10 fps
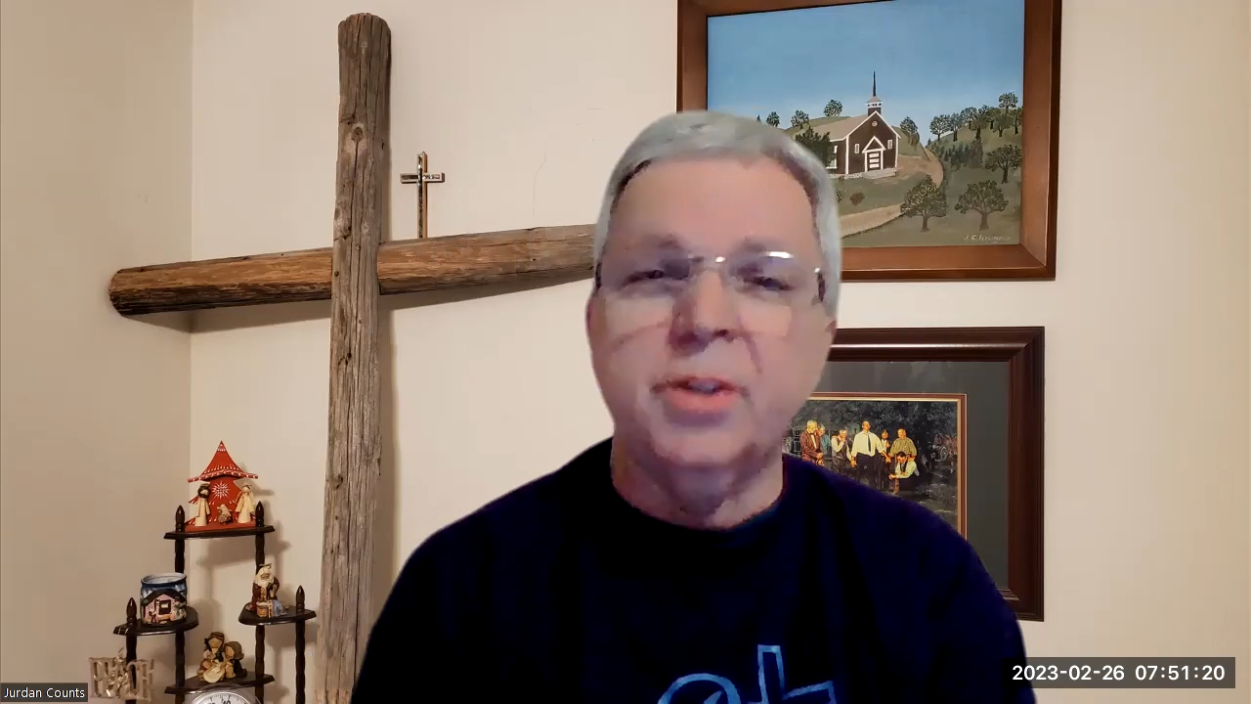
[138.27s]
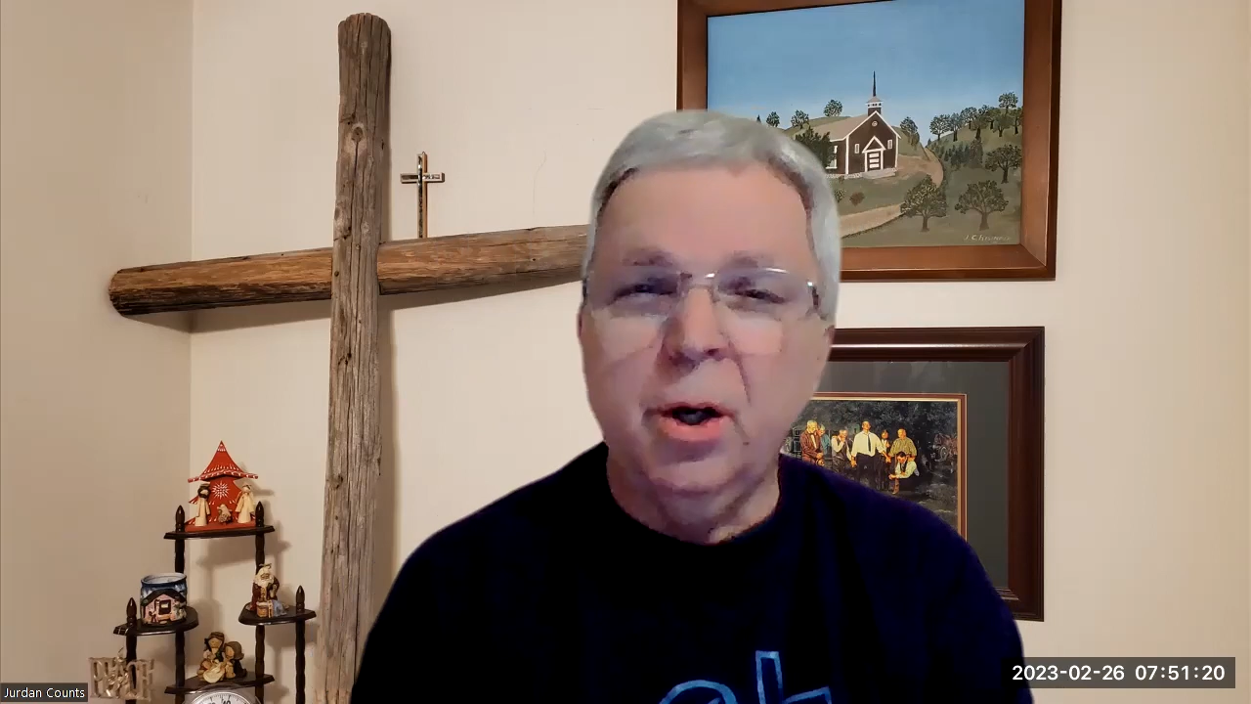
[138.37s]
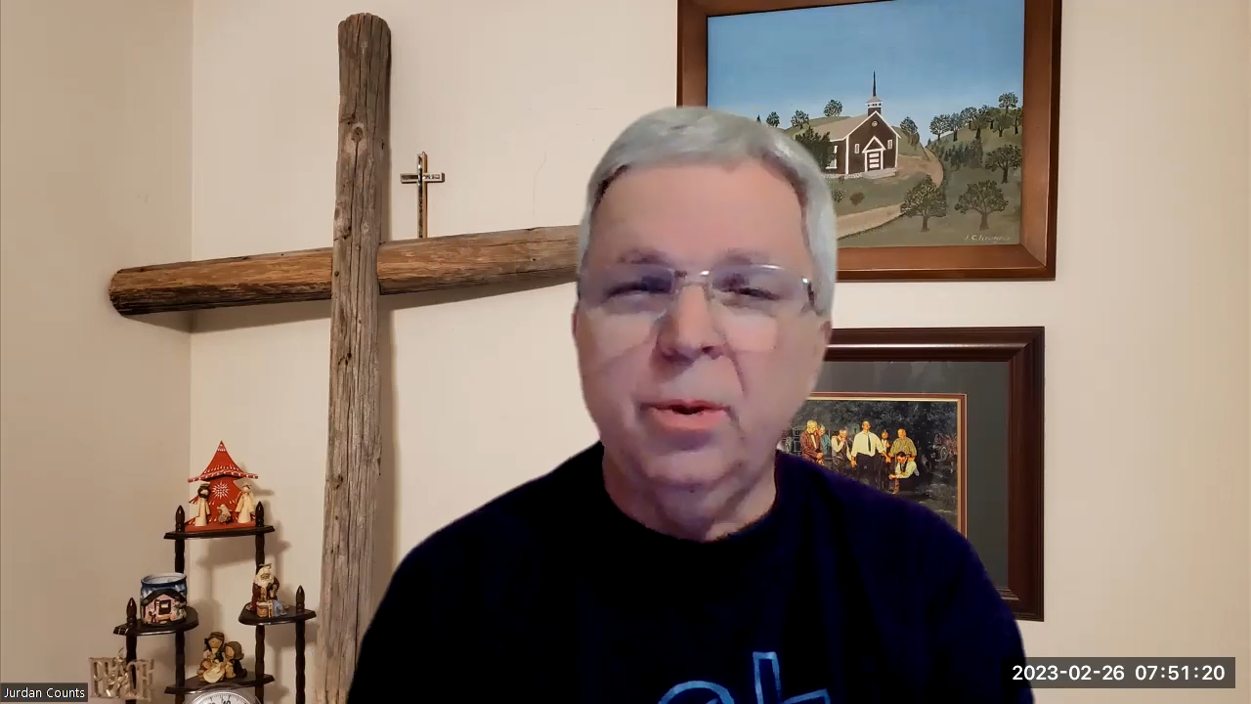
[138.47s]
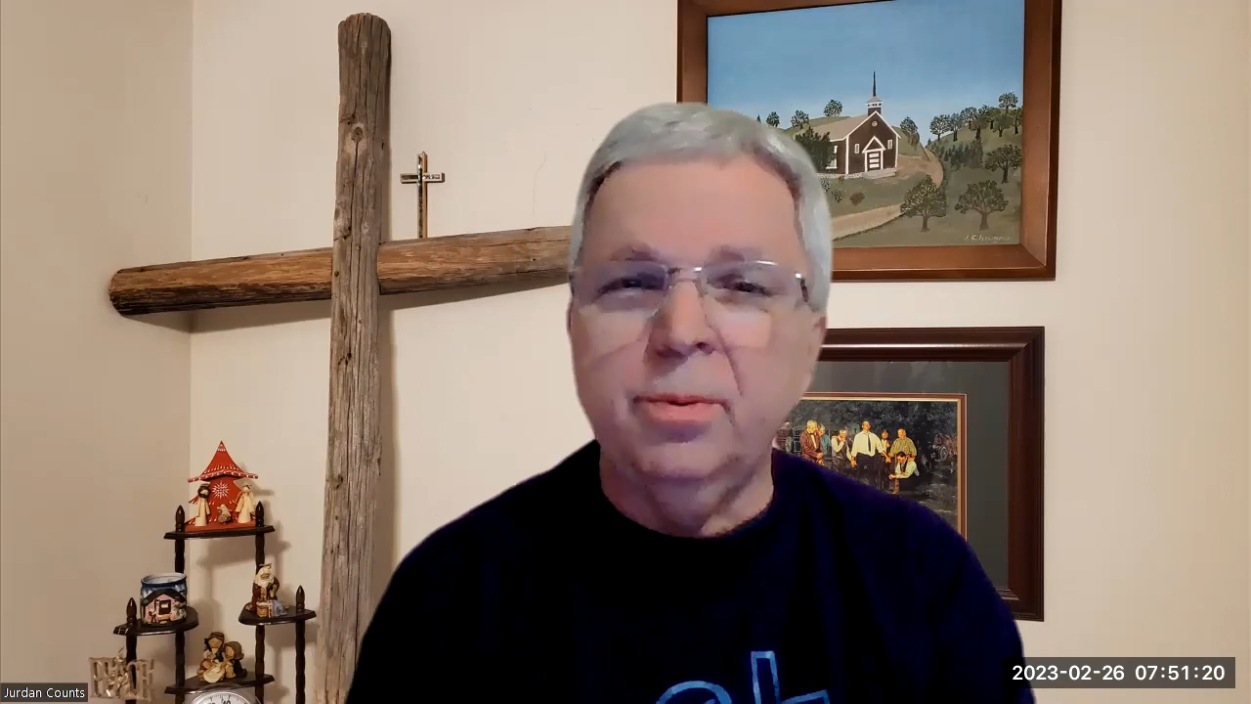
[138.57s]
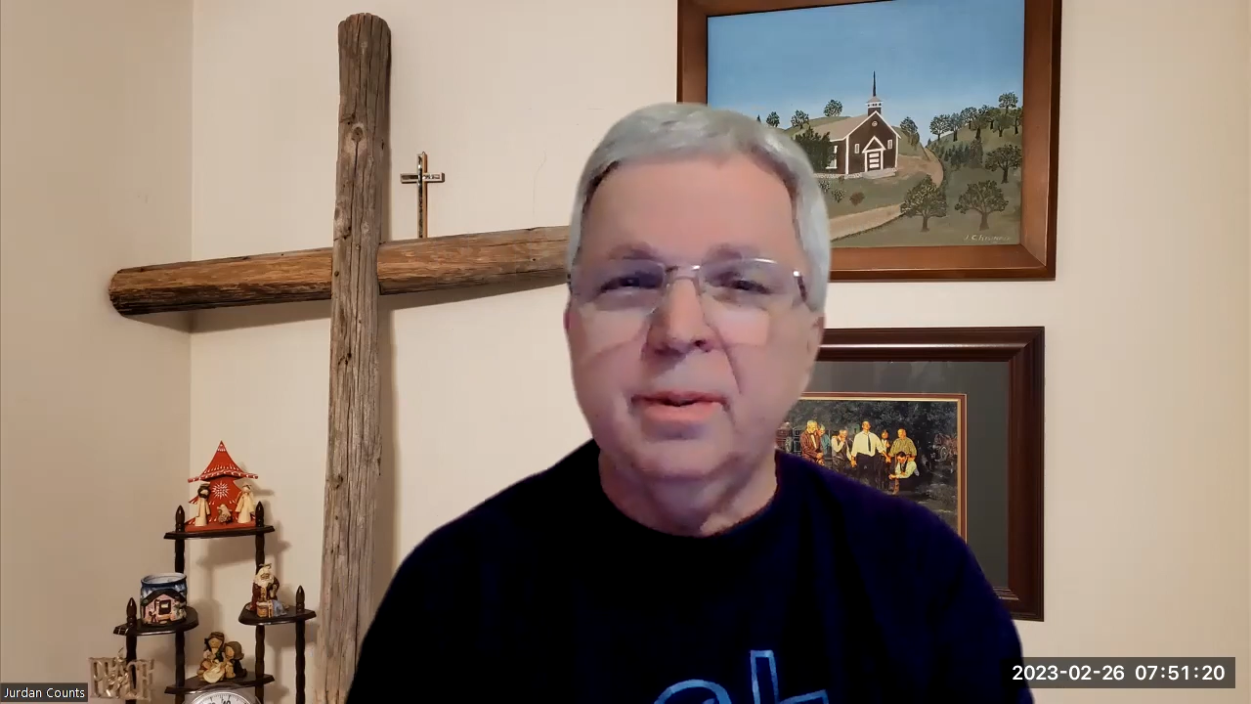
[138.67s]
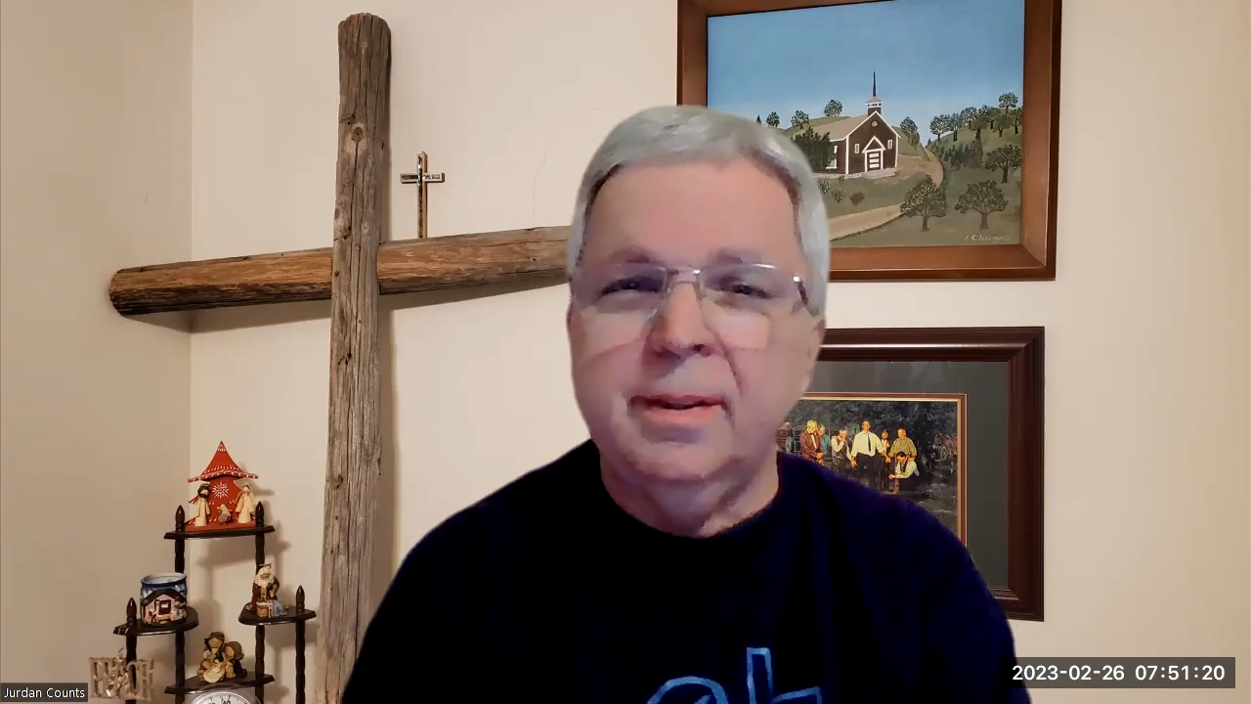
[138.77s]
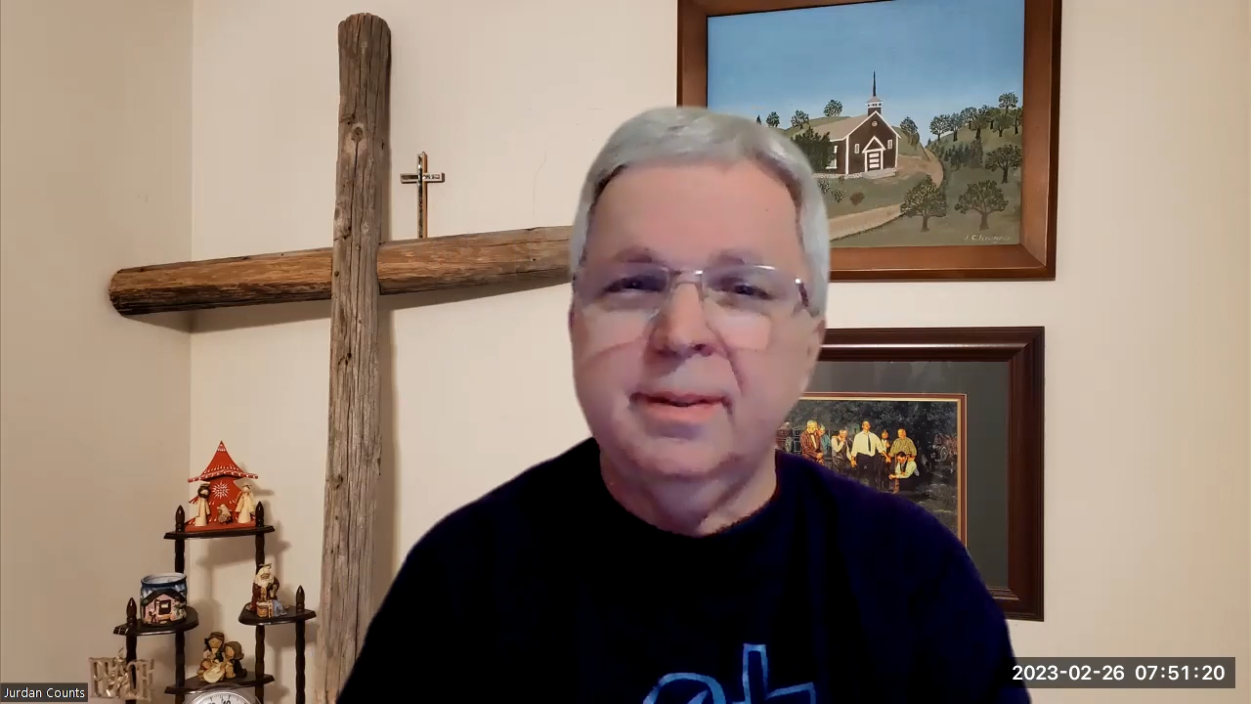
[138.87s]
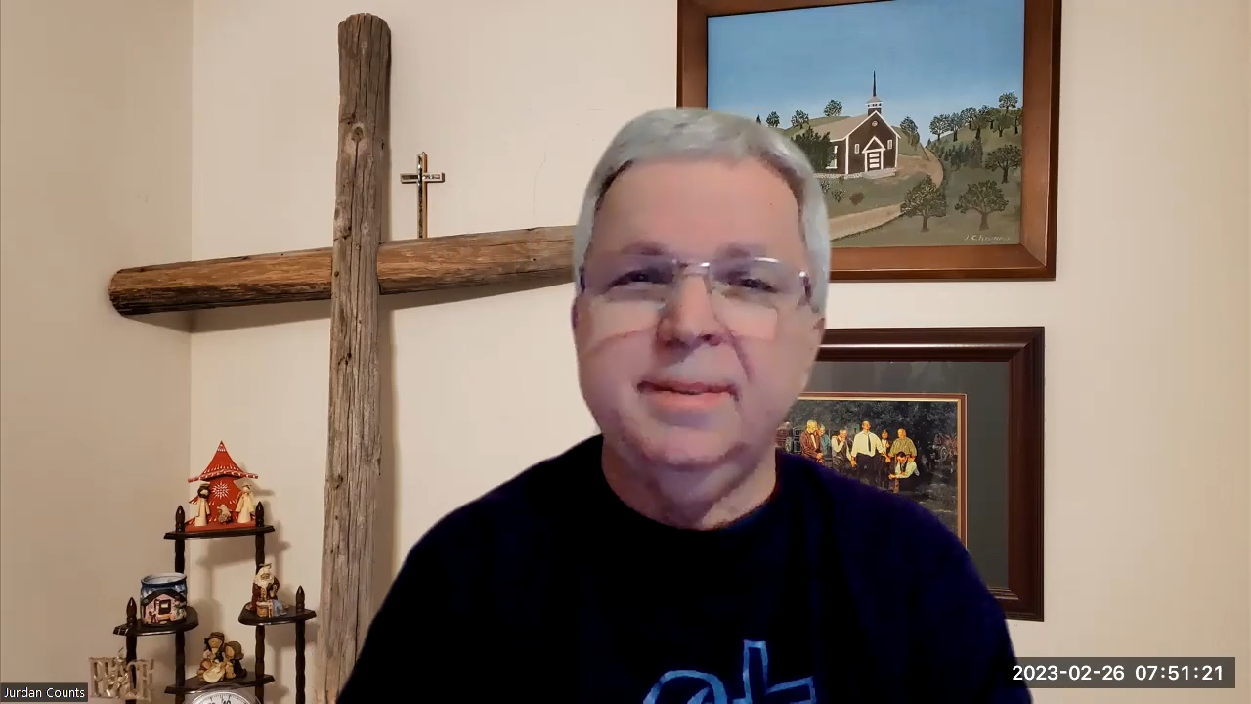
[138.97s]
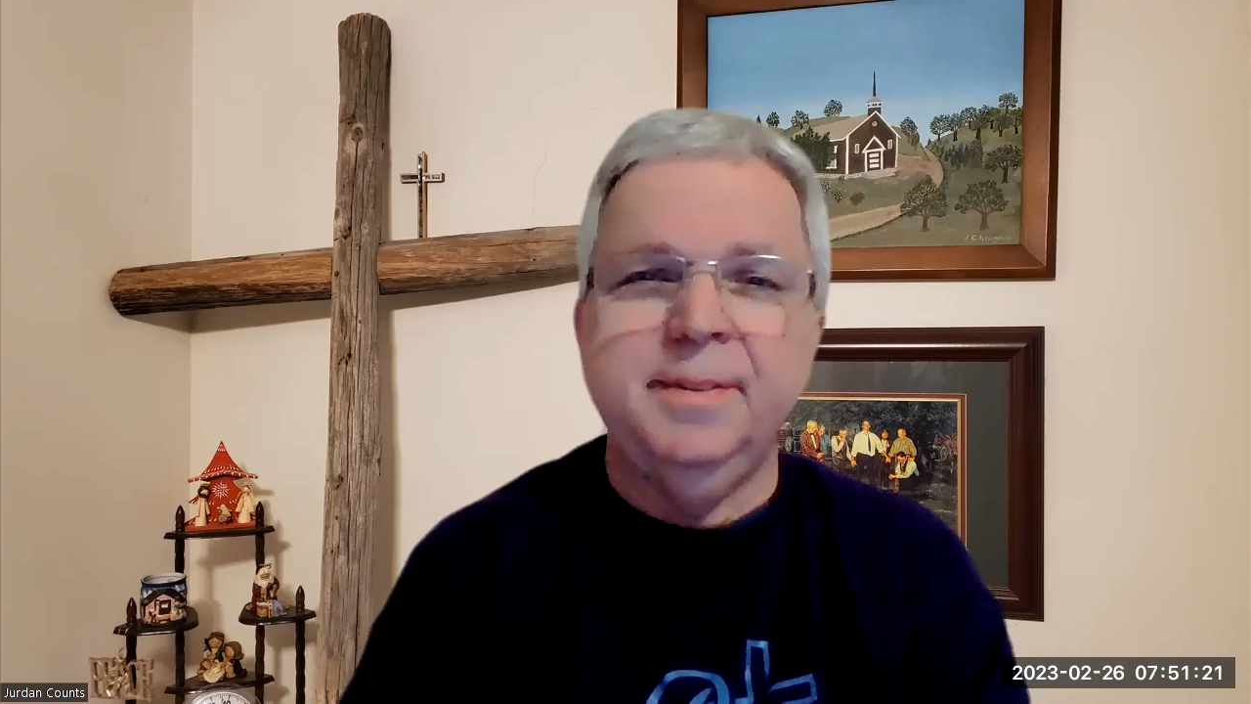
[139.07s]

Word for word: known,